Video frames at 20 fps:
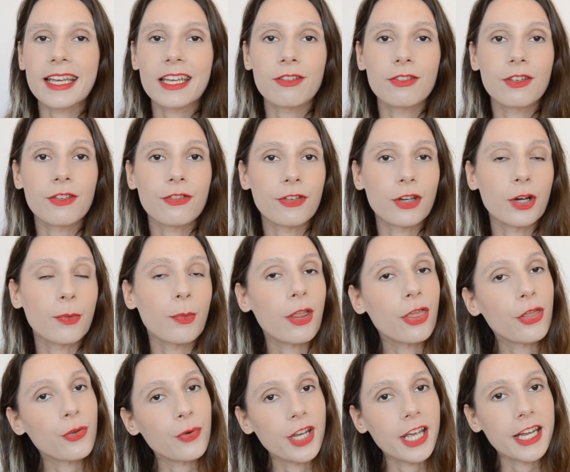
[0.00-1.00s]
give the film a
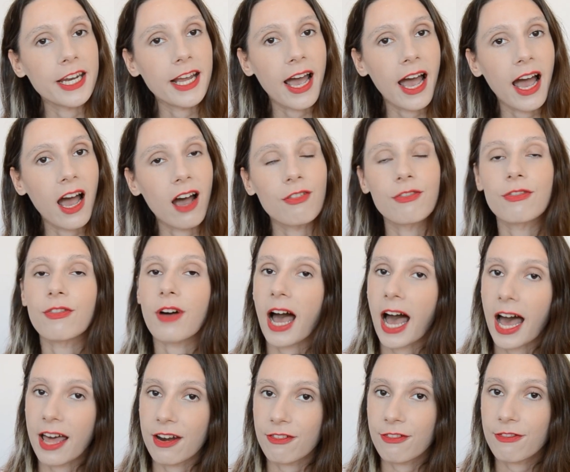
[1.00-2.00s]
3.5
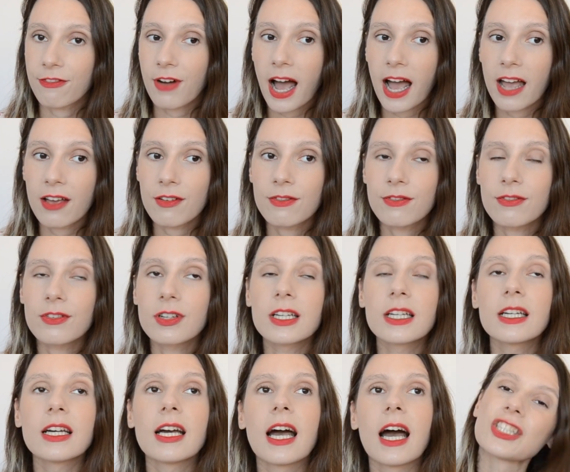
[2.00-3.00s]
out of
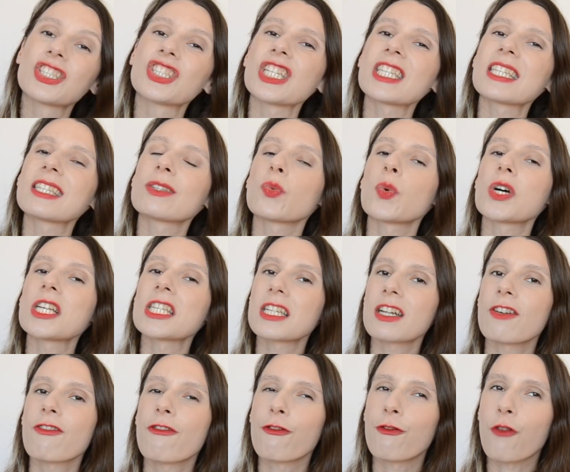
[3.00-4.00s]
5. Just wasn't
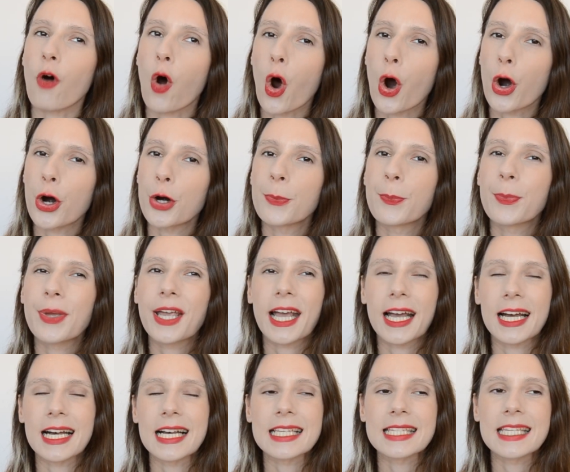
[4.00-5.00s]
a 4
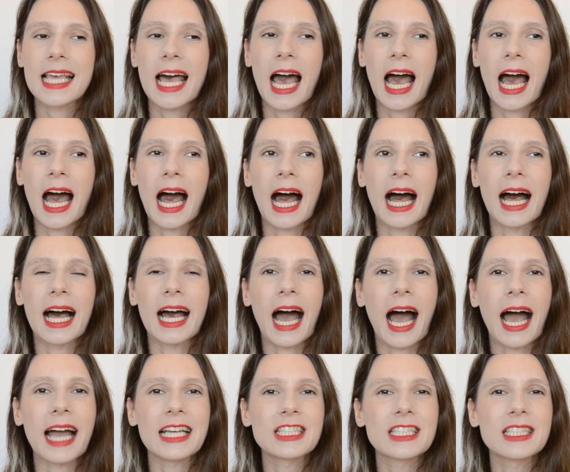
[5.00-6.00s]
because
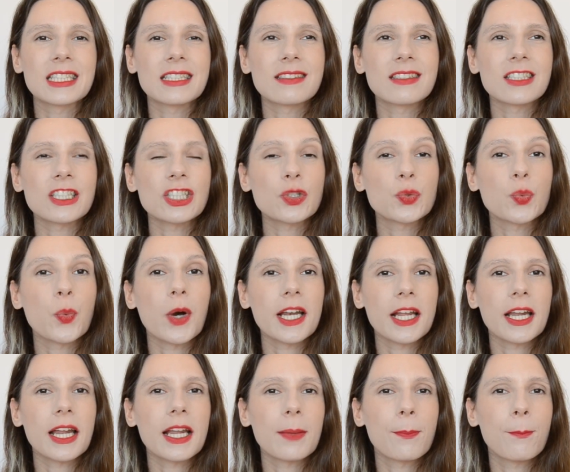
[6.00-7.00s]
I just
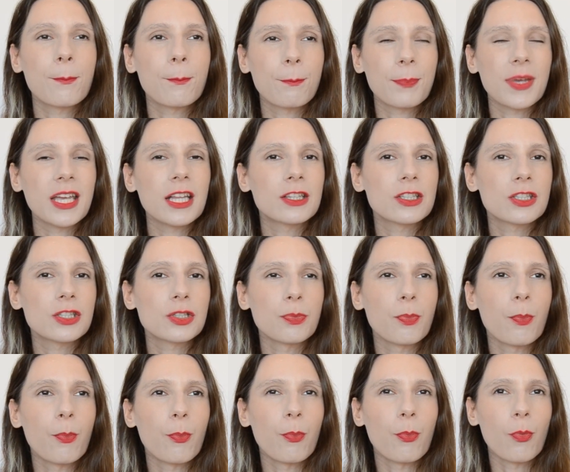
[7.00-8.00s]
wanted a bit
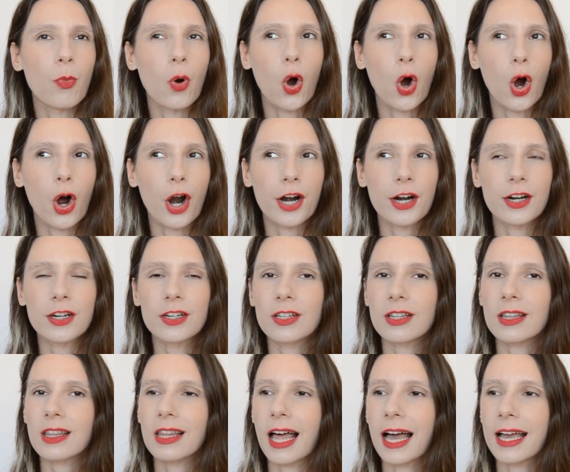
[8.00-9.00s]
more,
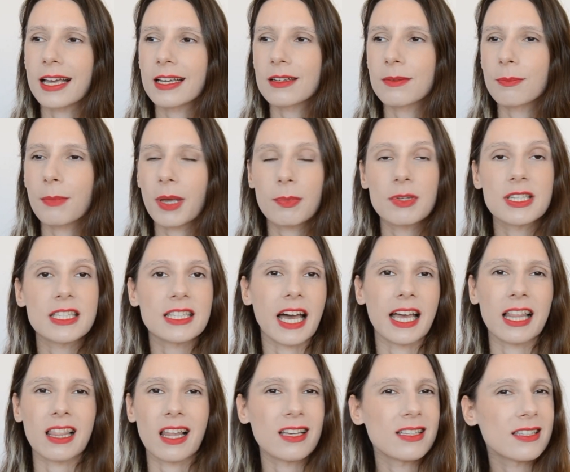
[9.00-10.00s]
like maybe
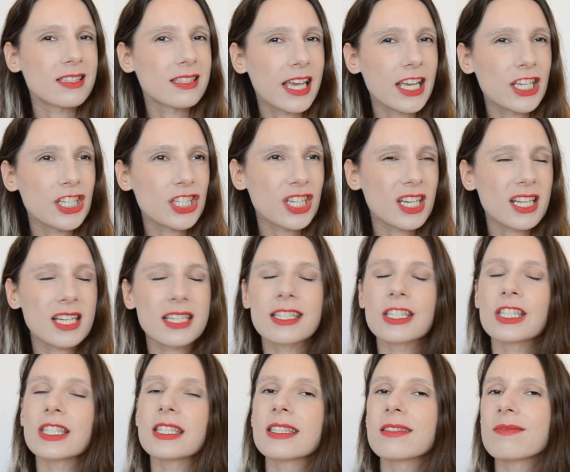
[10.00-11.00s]

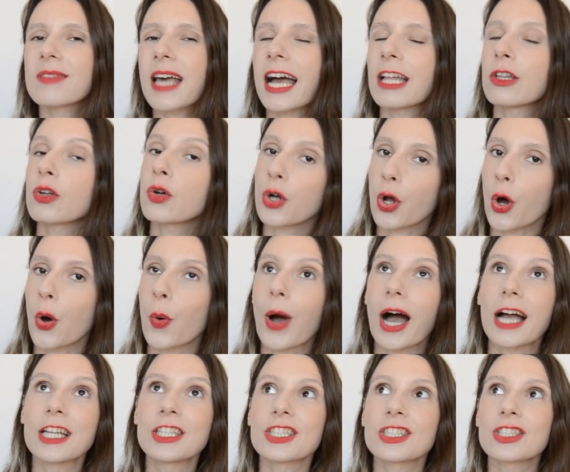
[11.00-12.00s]
stylization. I don't know.
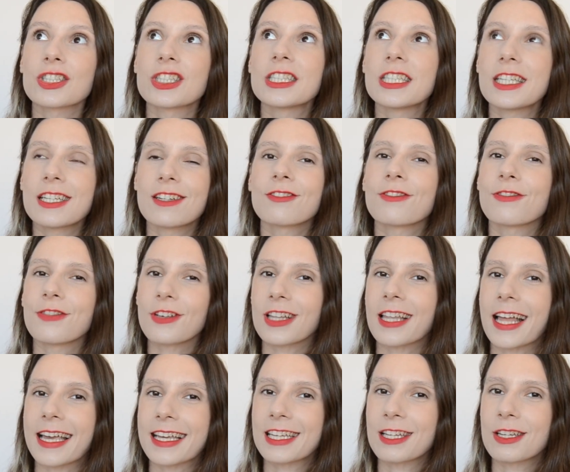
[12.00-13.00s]
I just didn't feel
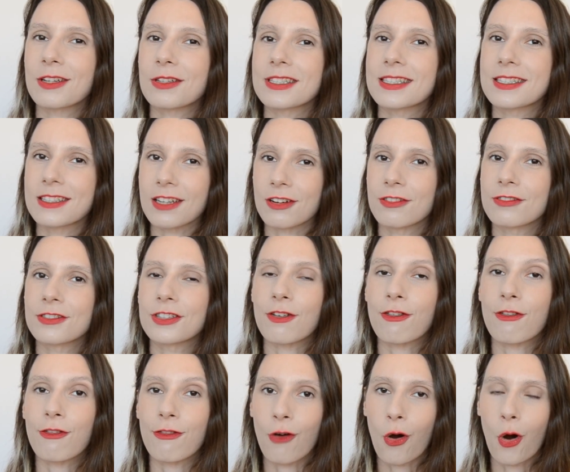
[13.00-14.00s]
like it deserved a
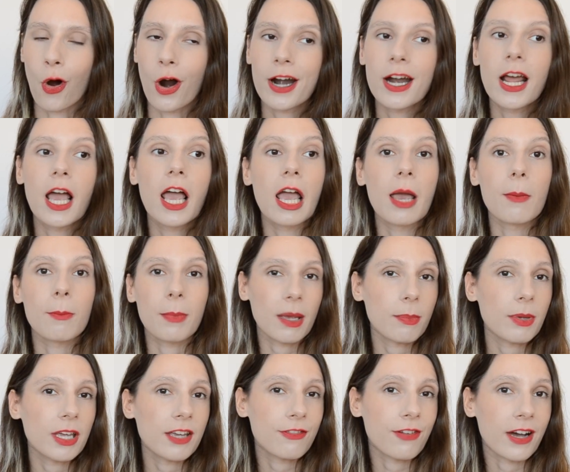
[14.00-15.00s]
4.
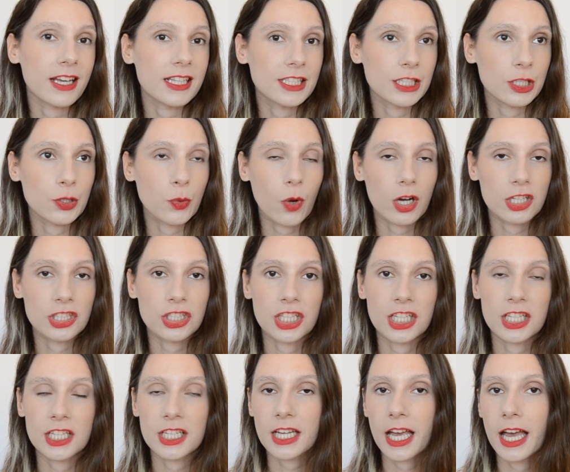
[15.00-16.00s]
Maybe if I did watch
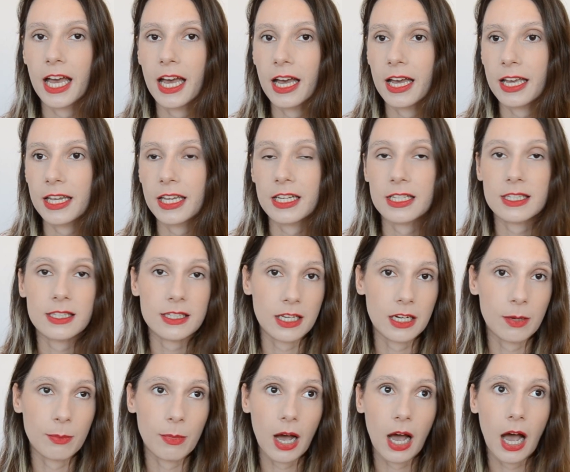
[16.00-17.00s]
it in a
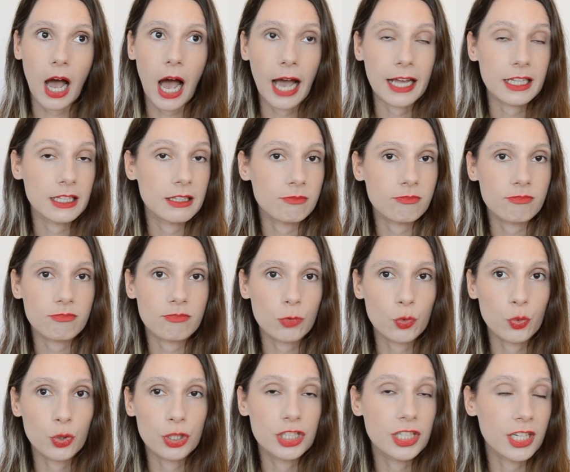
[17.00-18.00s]
cinema, I
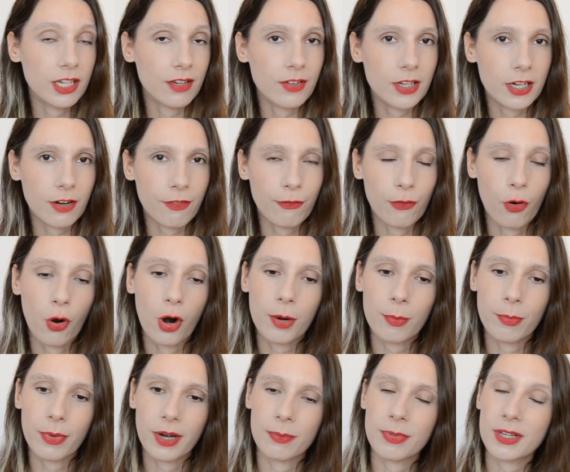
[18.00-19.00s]
would give it a 4.
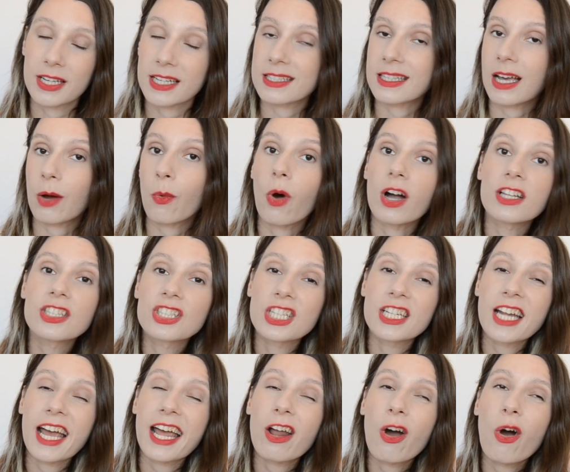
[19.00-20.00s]
But because I watch
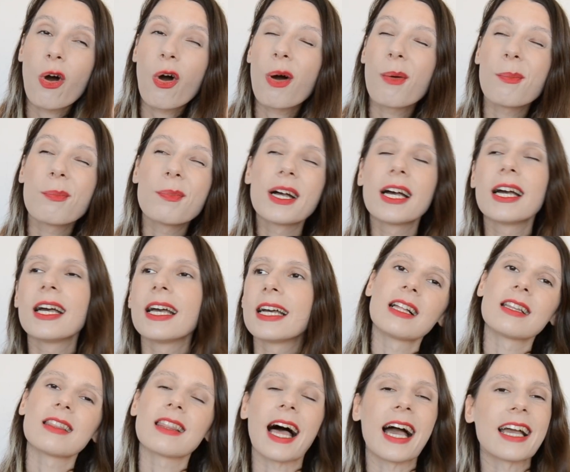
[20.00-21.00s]
it at home,
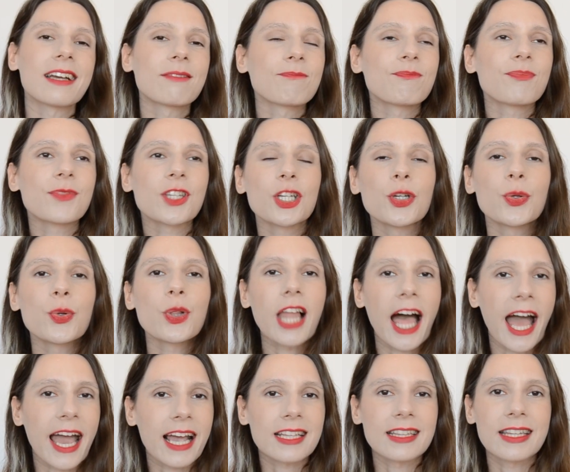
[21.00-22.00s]
like, you
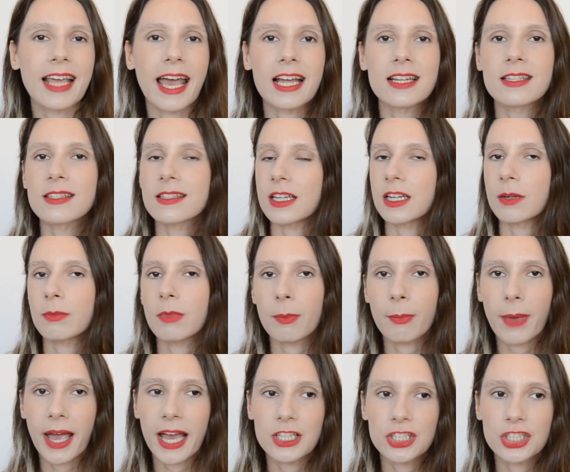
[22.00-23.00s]
lack that cinema
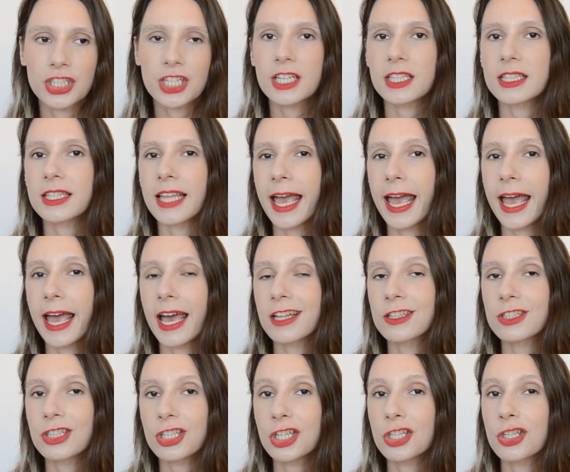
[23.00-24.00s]
magic
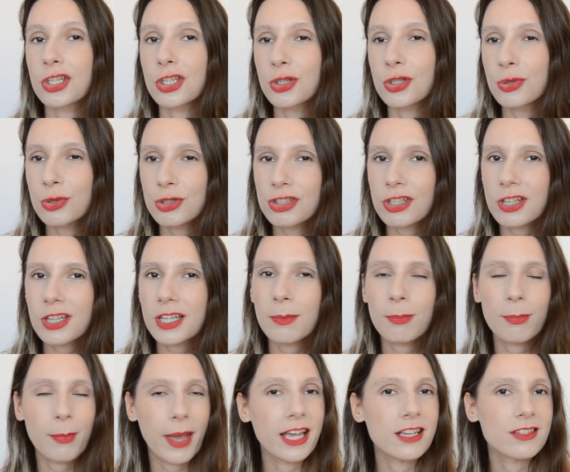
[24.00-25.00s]
that it usually
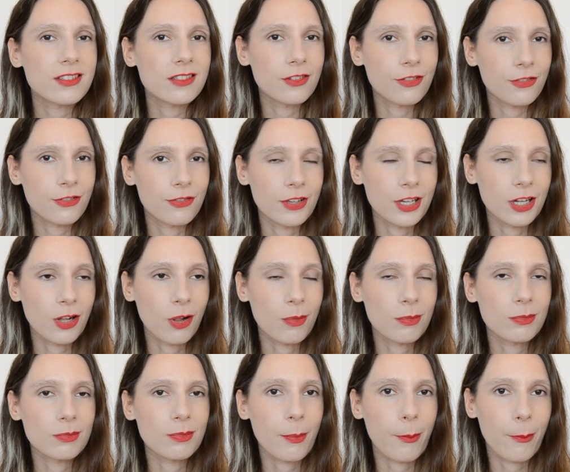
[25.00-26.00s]
makes the
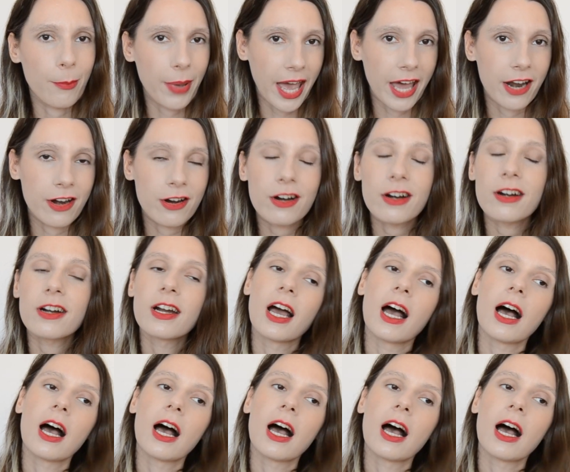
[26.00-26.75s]
film better.